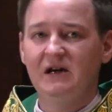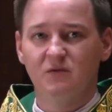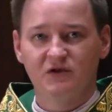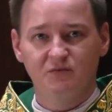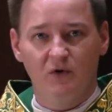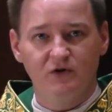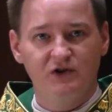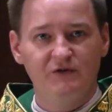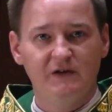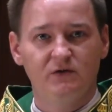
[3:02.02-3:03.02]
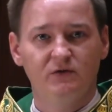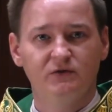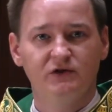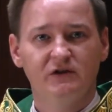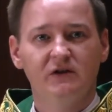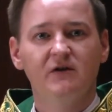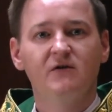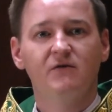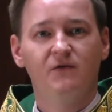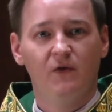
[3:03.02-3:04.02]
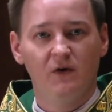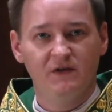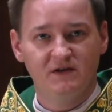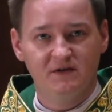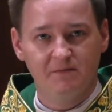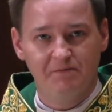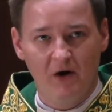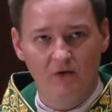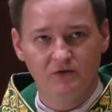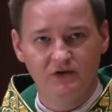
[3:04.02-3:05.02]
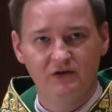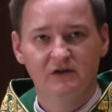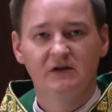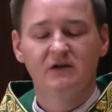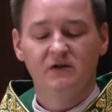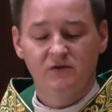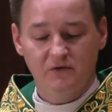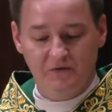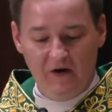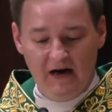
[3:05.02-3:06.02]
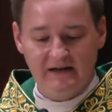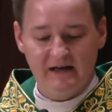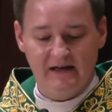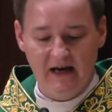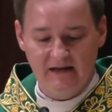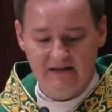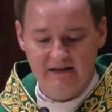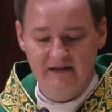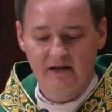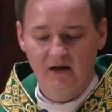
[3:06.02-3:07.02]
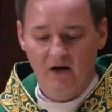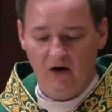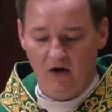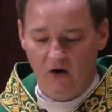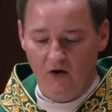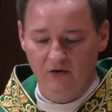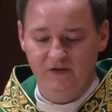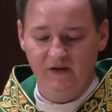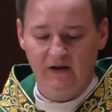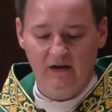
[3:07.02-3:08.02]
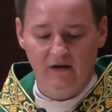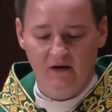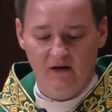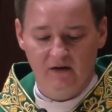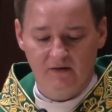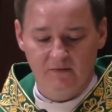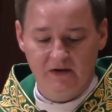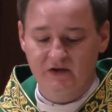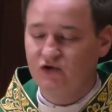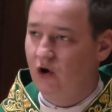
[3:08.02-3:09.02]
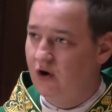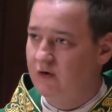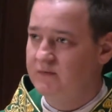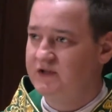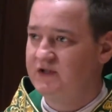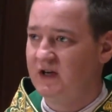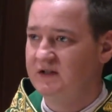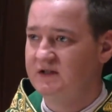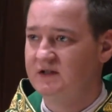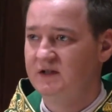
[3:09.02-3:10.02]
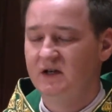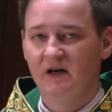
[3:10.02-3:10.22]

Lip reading: it was more difficult for this boat to fight against all the storms and